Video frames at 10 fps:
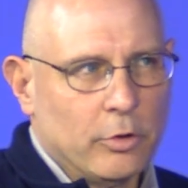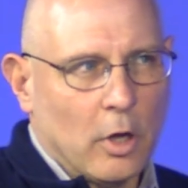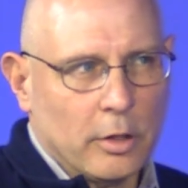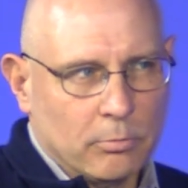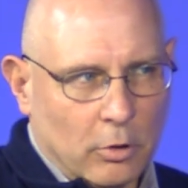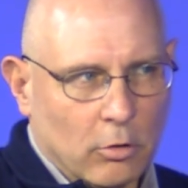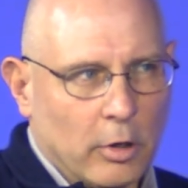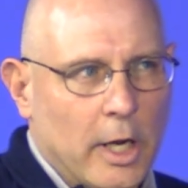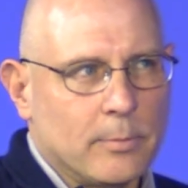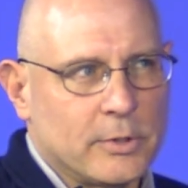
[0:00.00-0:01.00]
with all the
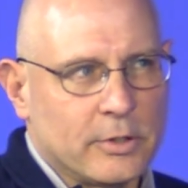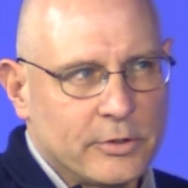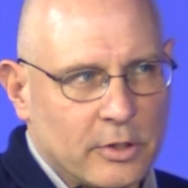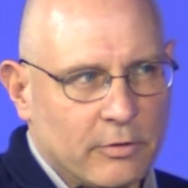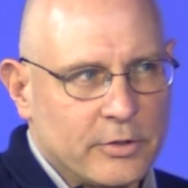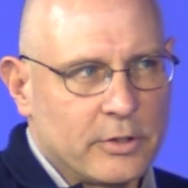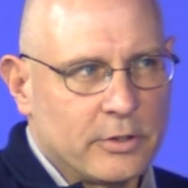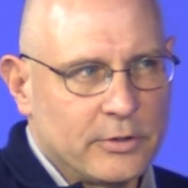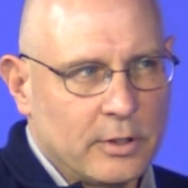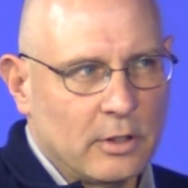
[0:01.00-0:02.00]
programs and the
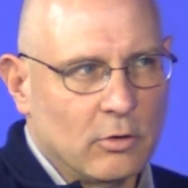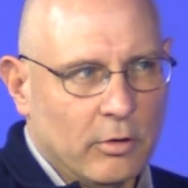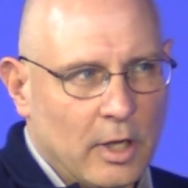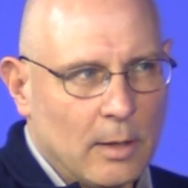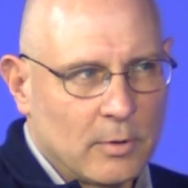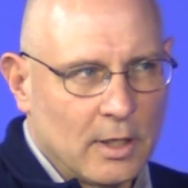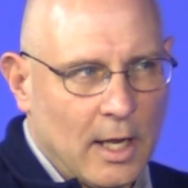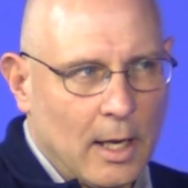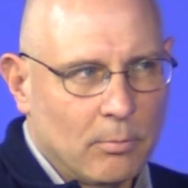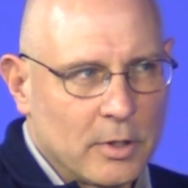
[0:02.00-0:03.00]
services at the Northampton
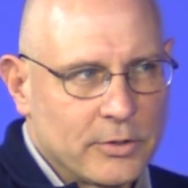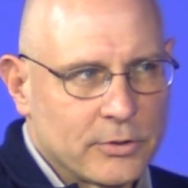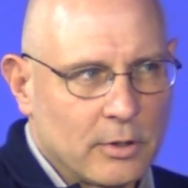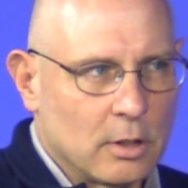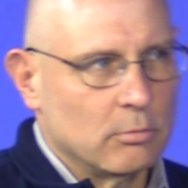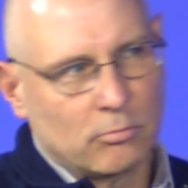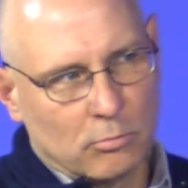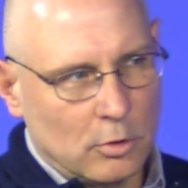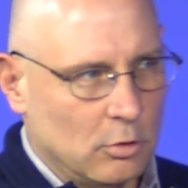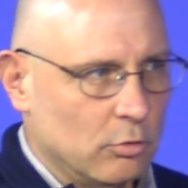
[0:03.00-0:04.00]
campus that
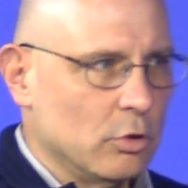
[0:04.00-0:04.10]
you know,